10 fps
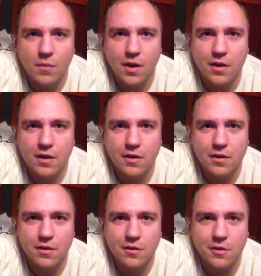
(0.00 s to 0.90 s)
I needed
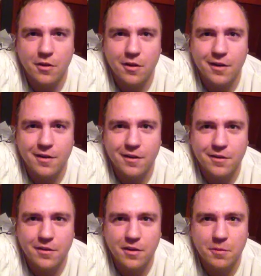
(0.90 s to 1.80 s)
to consider an
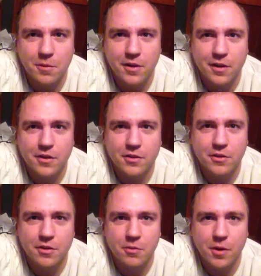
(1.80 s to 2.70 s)
anti-anxiety medication
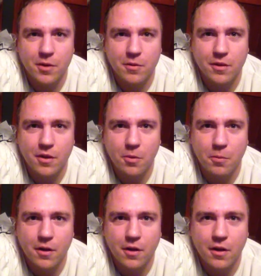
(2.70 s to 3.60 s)
and that it might really help me.